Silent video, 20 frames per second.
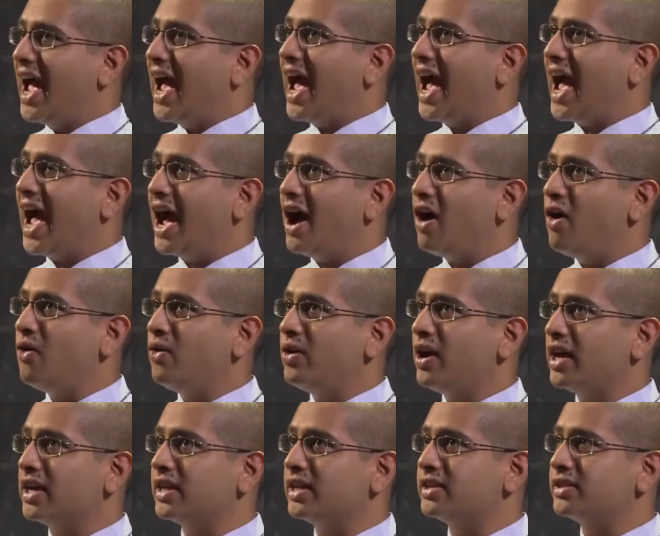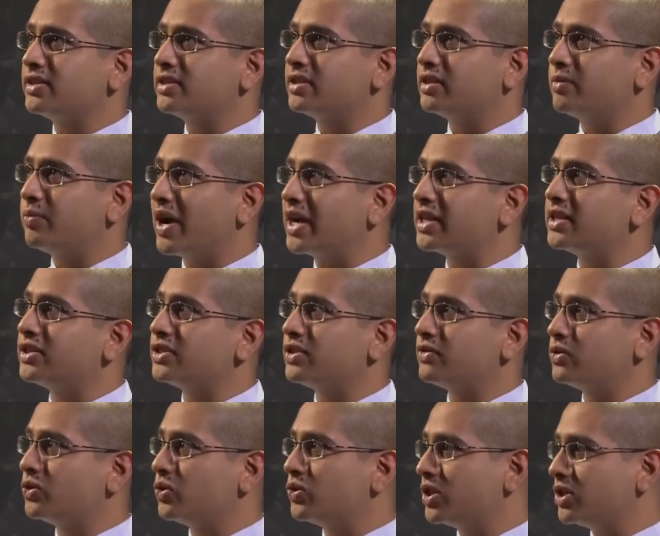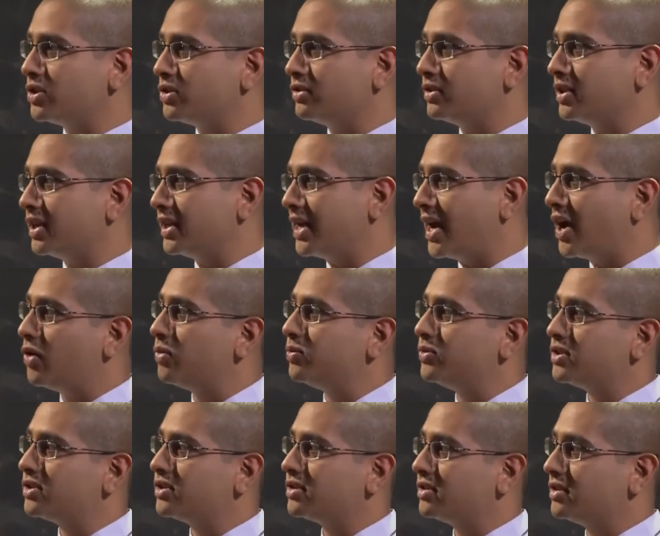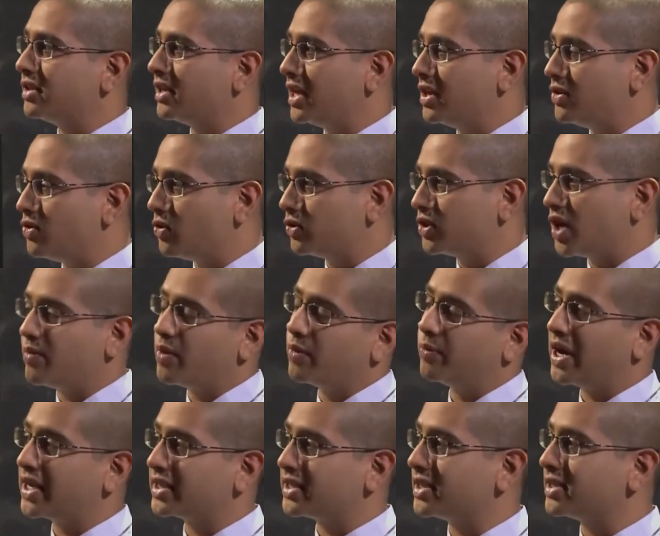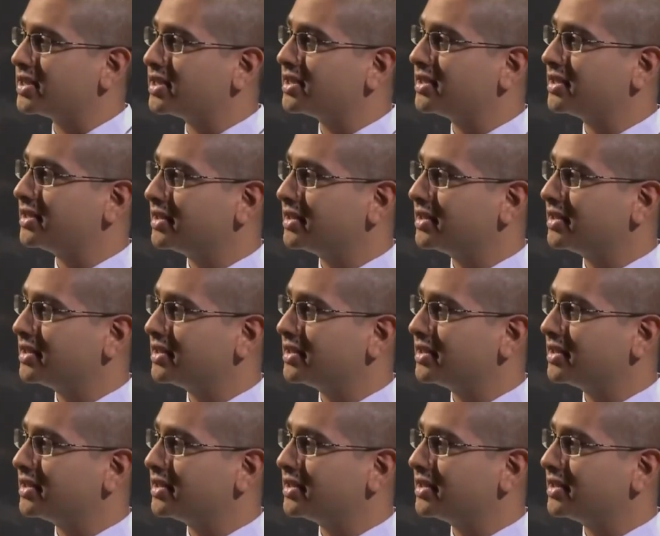How has the practice of Dorje Shugden helped in your Dharma practice?